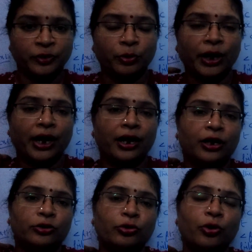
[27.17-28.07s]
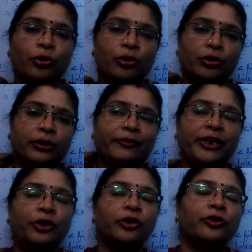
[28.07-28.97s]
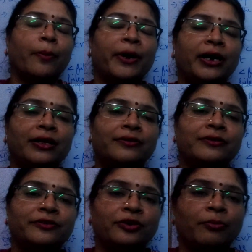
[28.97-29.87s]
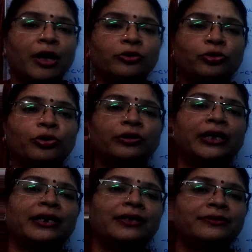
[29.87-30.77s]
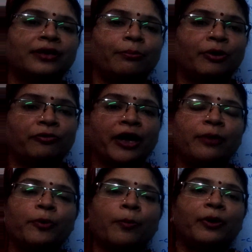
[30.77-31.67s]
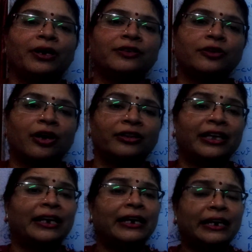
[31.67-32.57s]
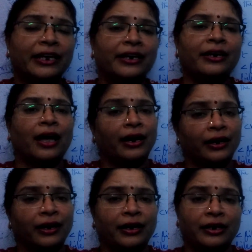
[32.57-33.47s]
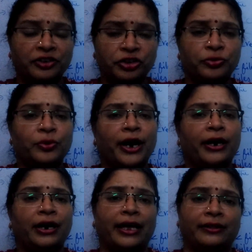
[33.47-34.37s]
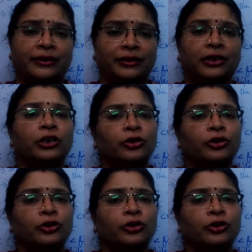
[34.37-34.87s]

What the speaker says: Okay, so Windows operating system also there is some file properties are there hidden, archive and like that.